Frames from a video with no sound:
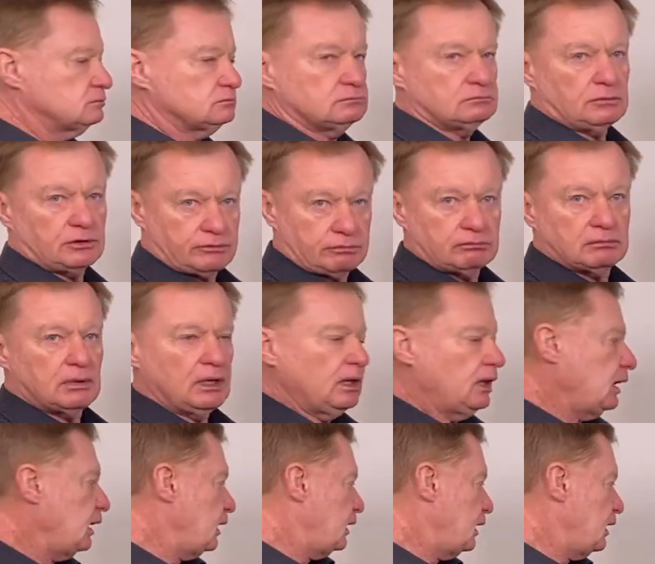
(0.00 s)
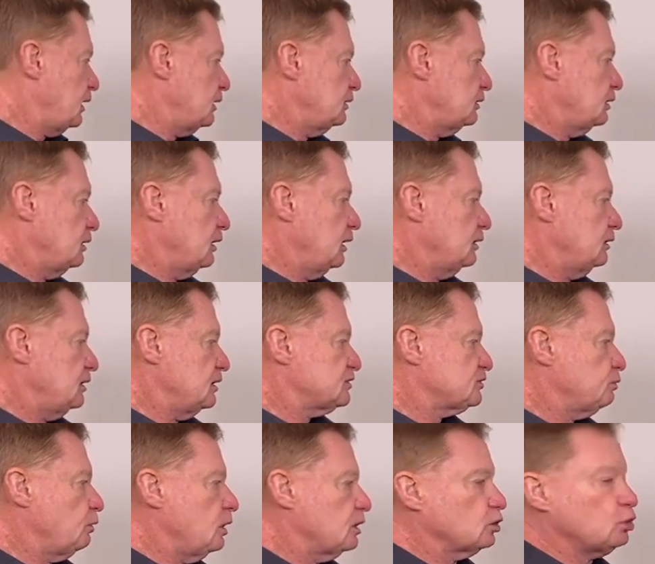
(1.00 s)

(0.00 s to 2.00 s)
with, and guess what?